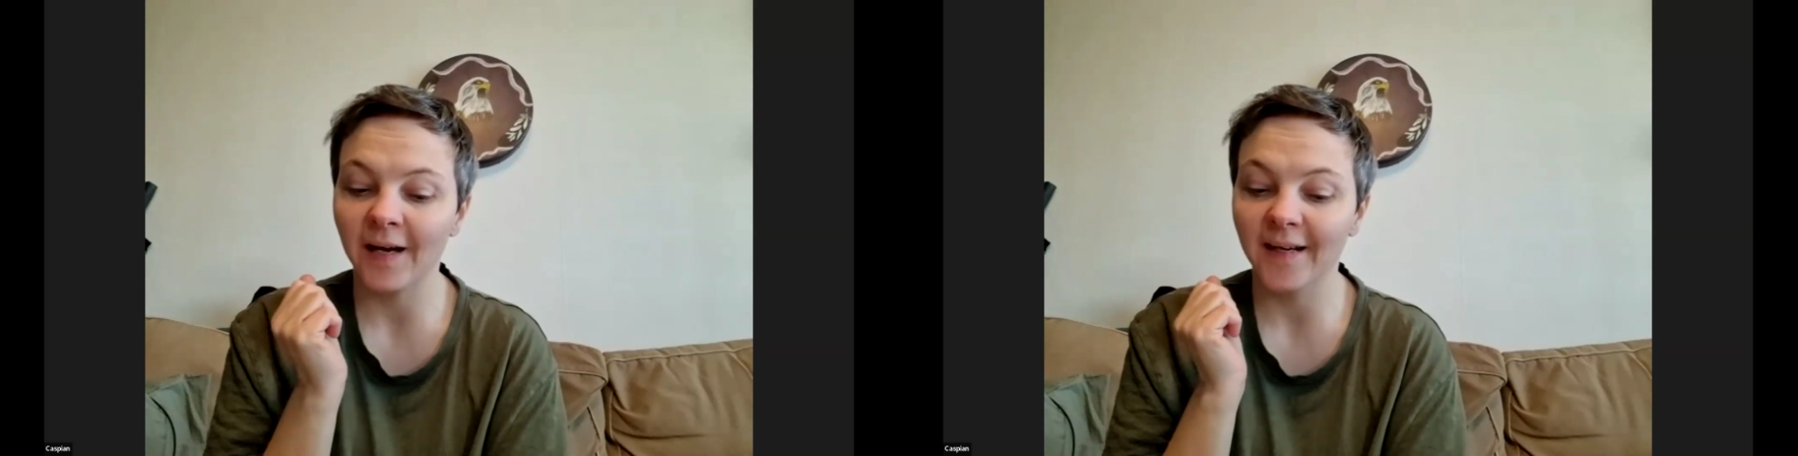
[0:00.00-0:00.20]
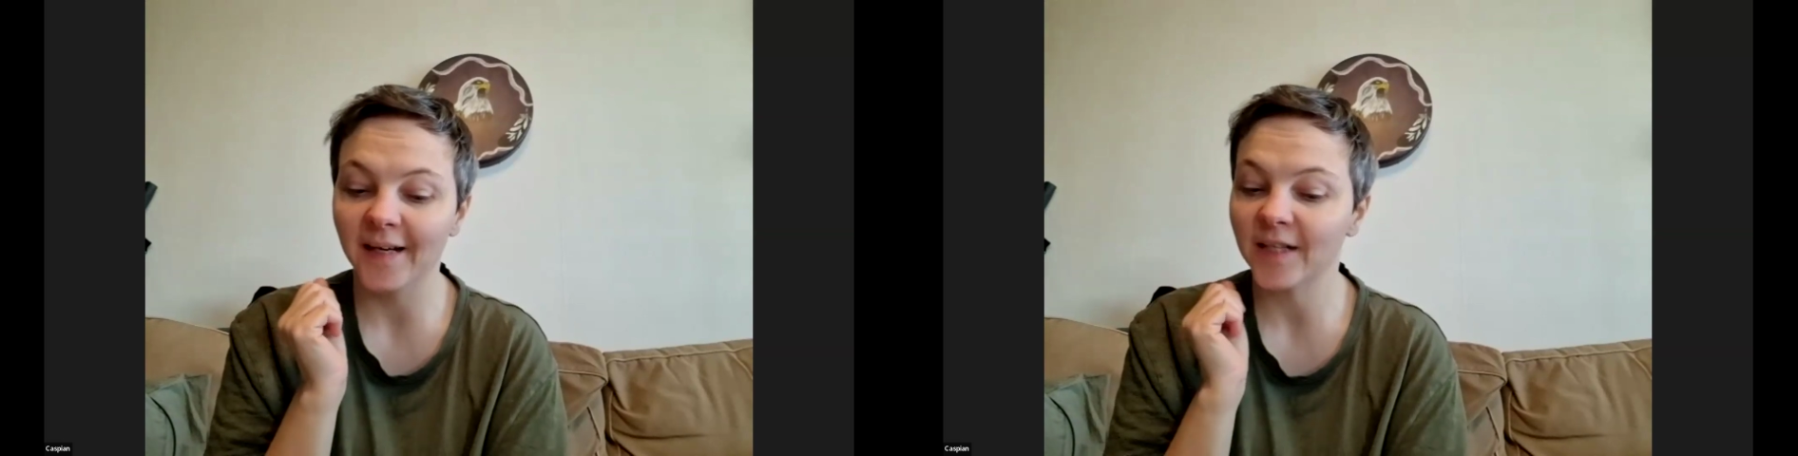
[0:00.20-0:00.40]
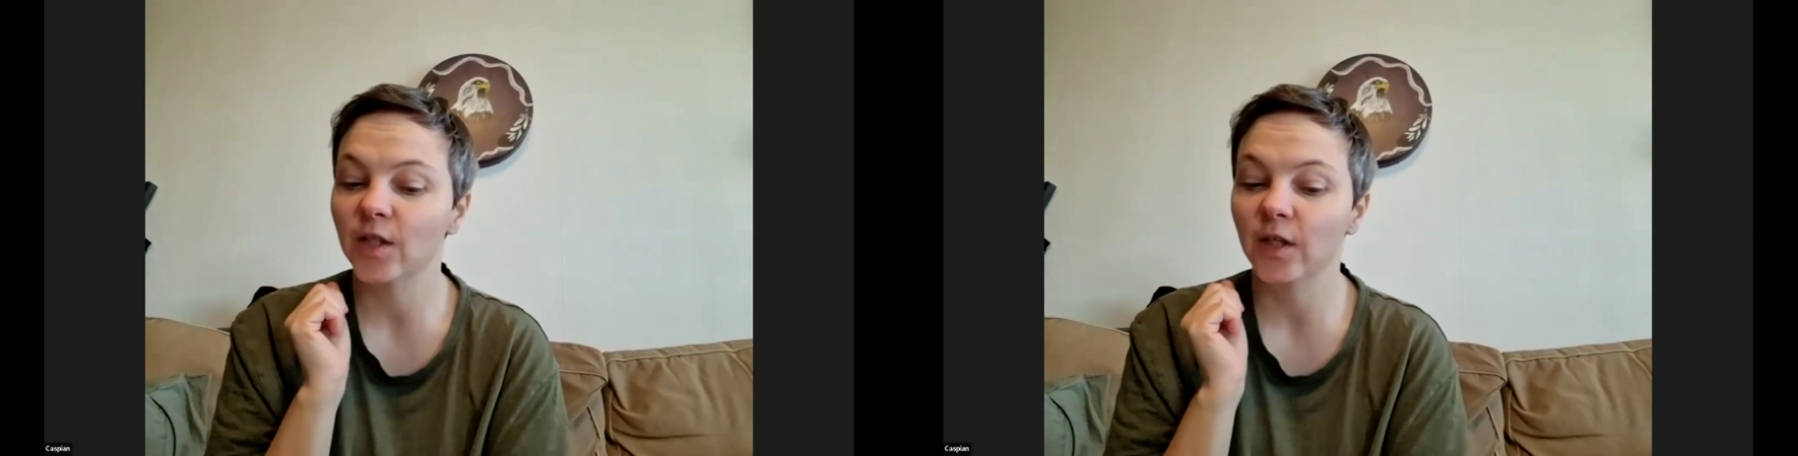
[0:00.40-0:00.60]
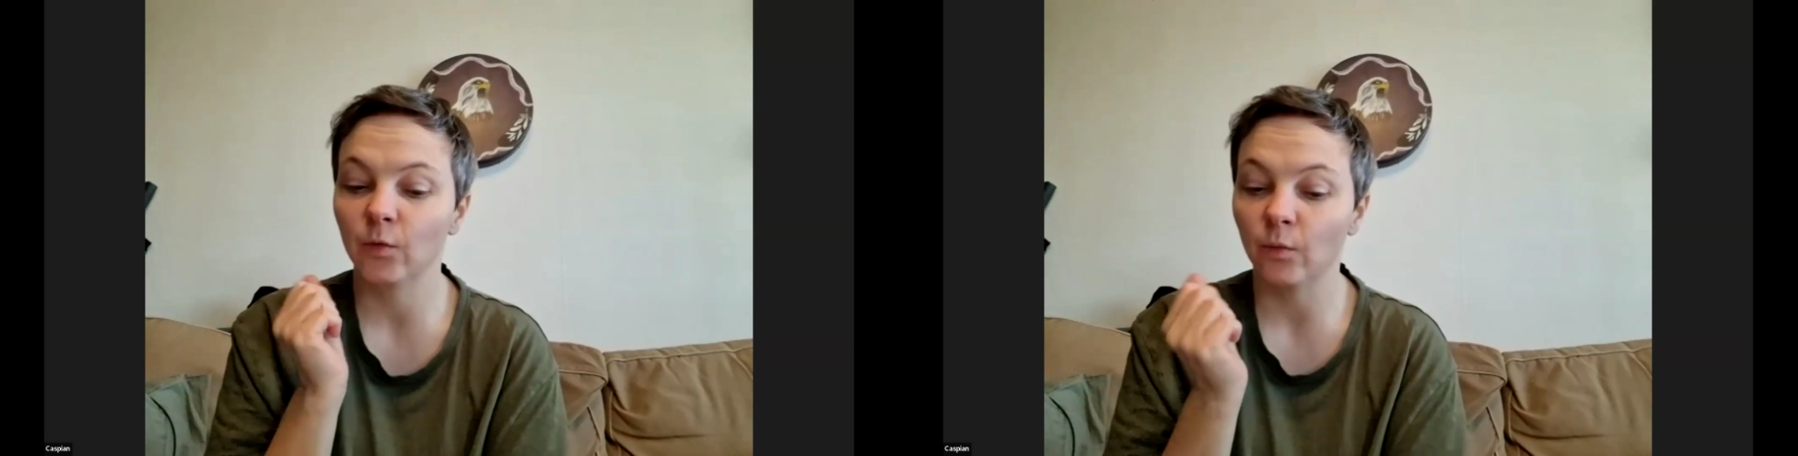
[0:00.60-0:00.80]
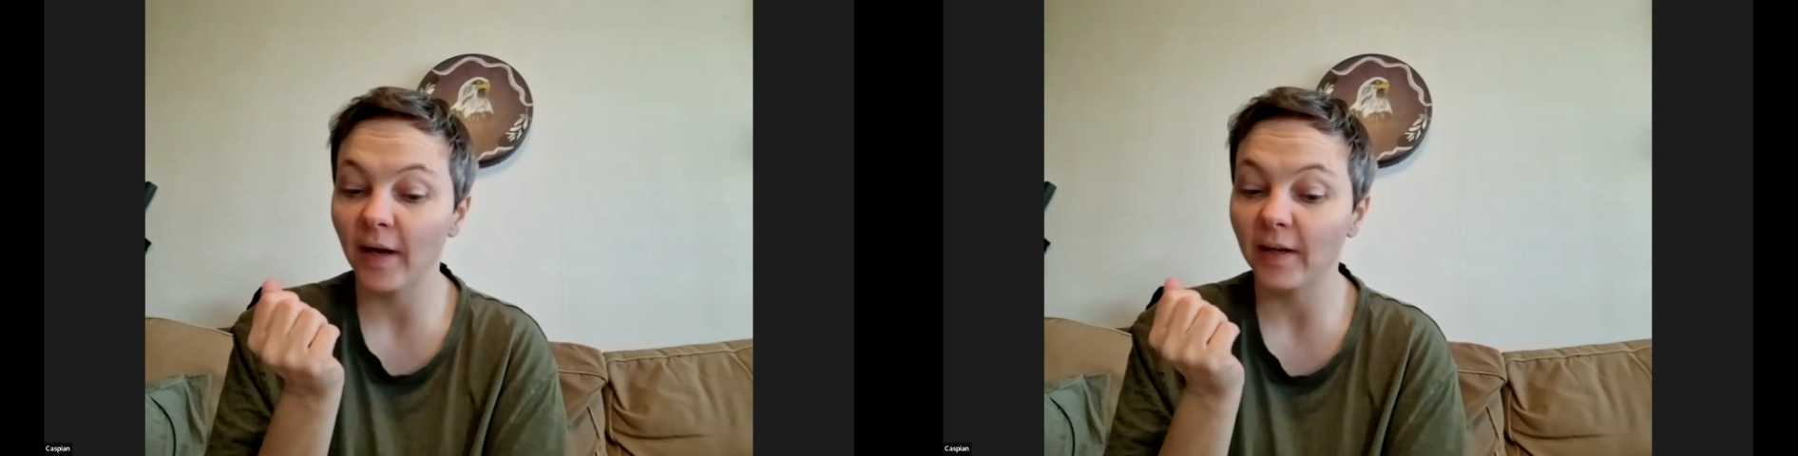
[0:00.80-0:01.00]
I actually
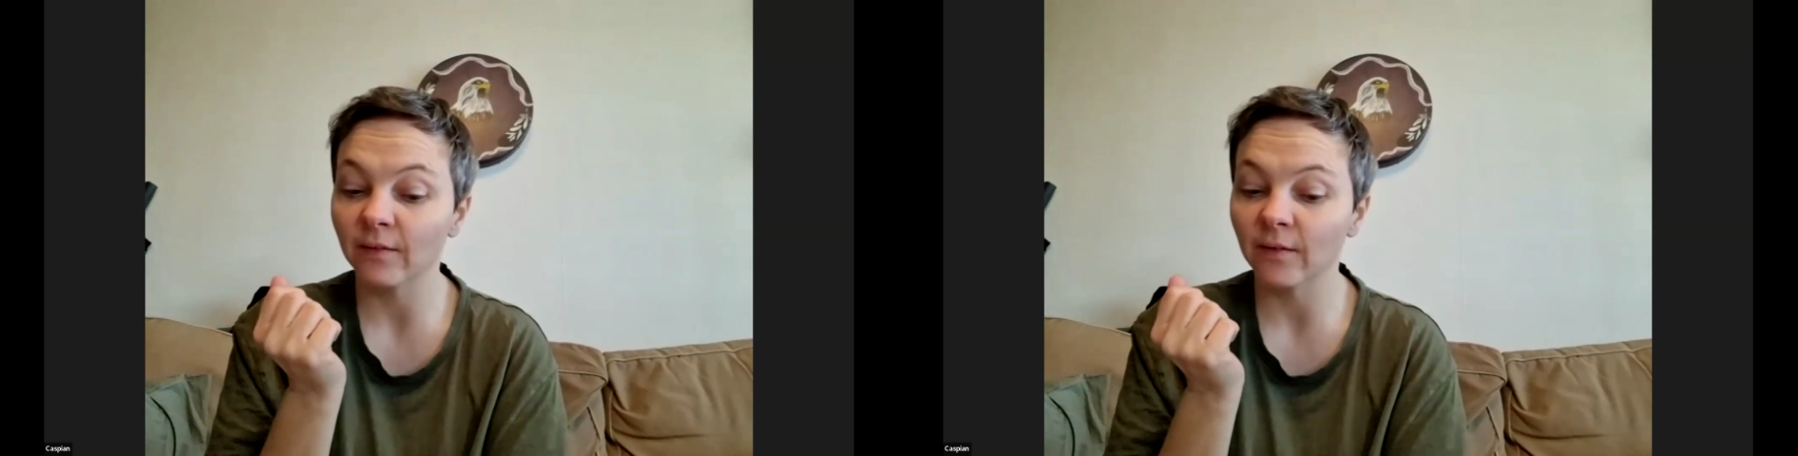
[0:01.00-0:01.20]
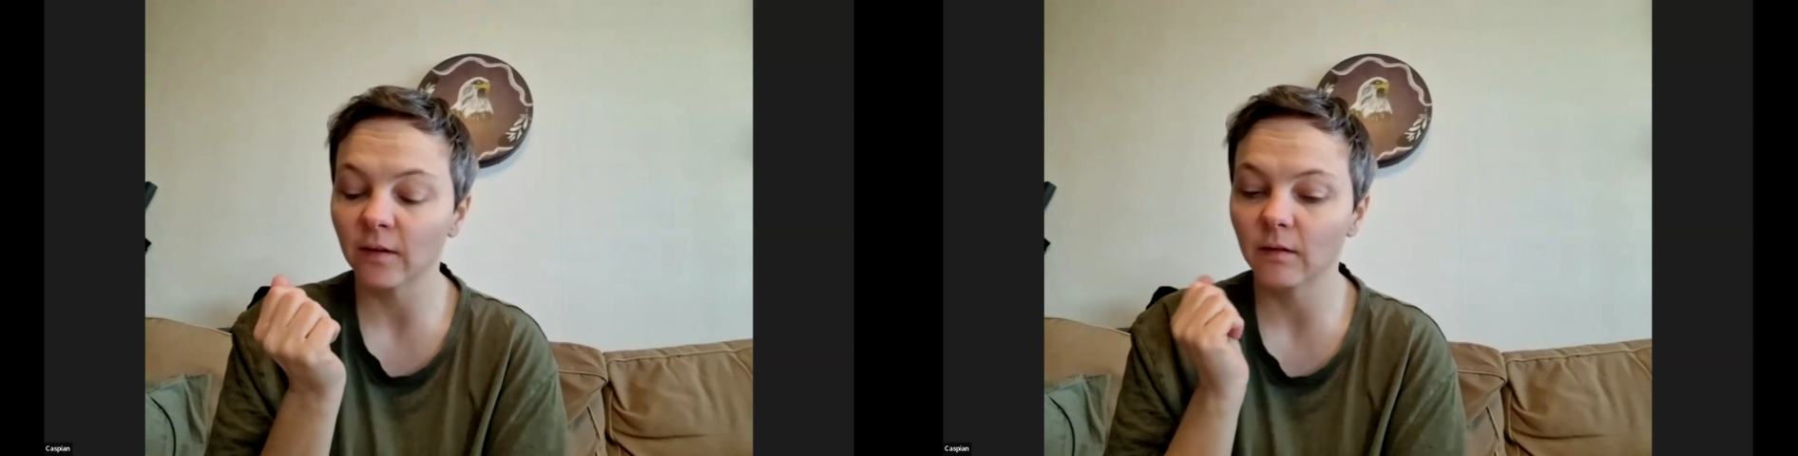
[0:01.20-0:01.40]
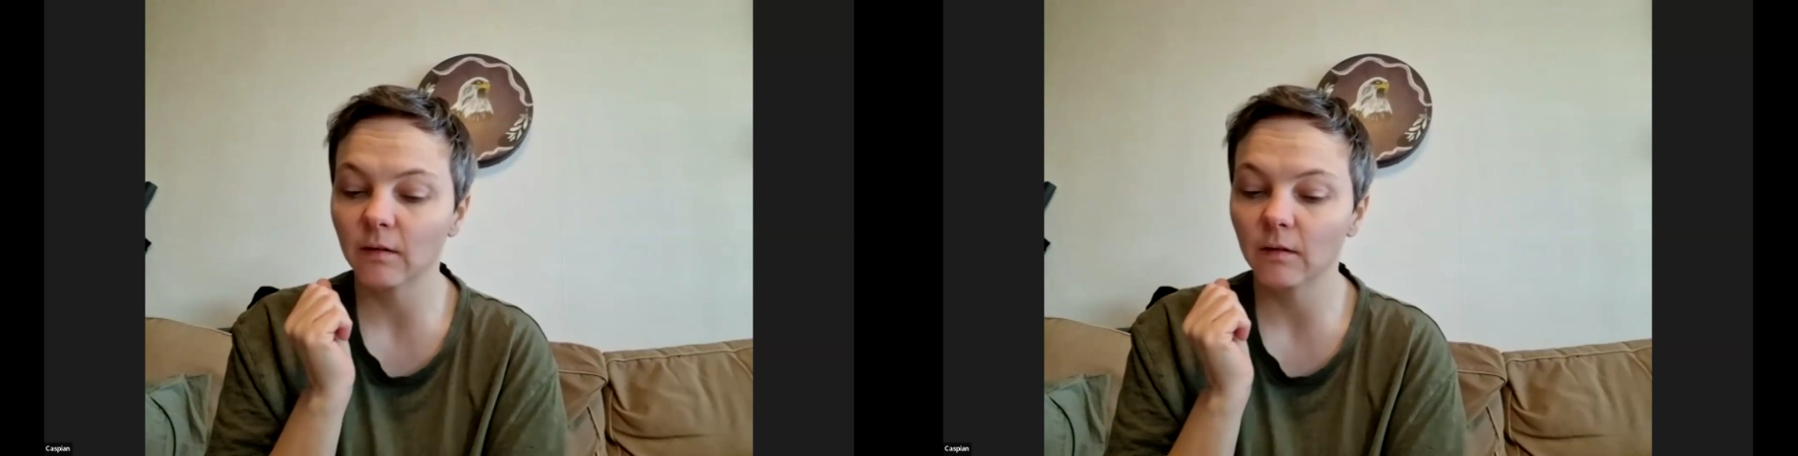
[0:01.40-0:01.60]
read.